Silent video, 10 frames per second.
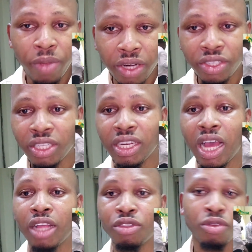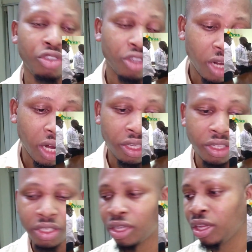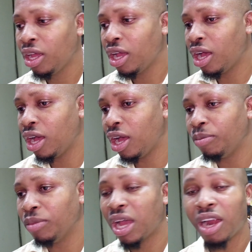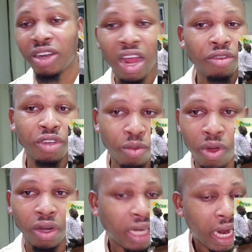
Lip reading: person and to journalists around the world.